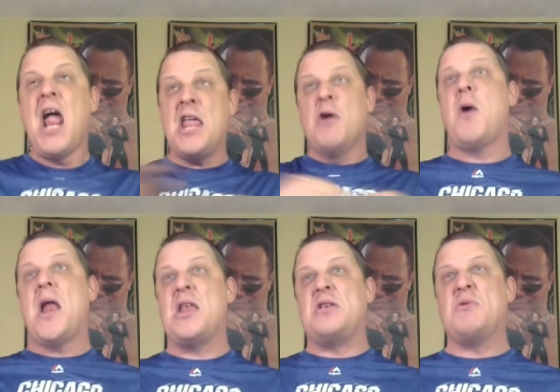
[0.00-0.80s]
I don't
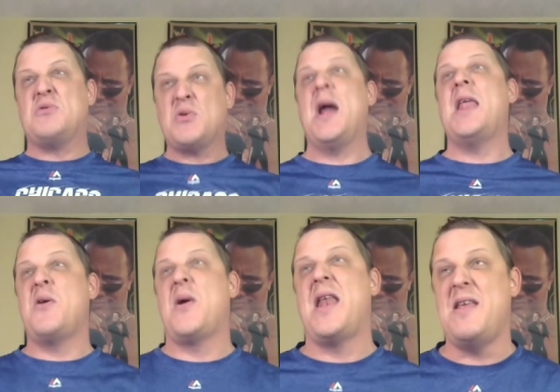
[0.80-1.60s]
want to do
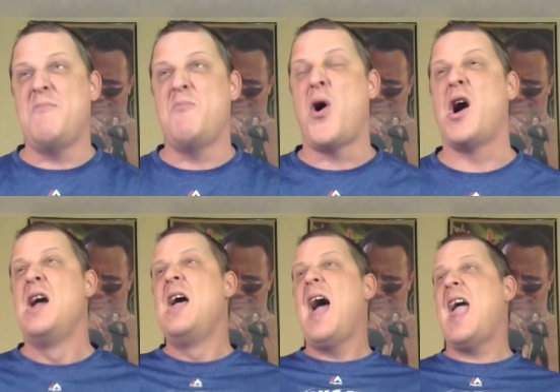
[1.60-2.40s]
Twitter anymore.
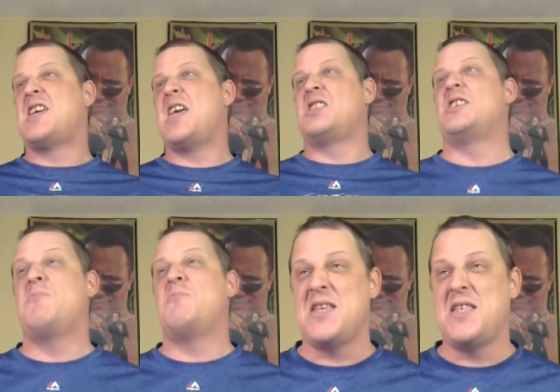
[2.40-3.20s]
I can't
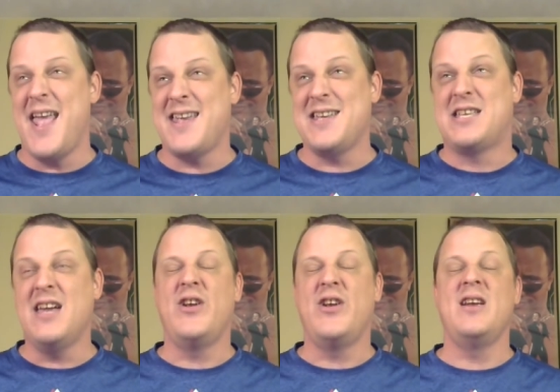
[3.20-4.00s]
deal with the
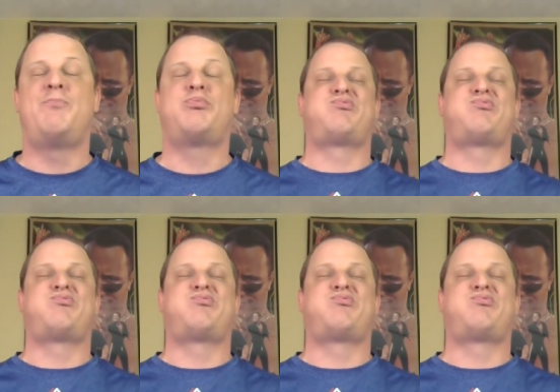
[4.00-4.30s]
negativity.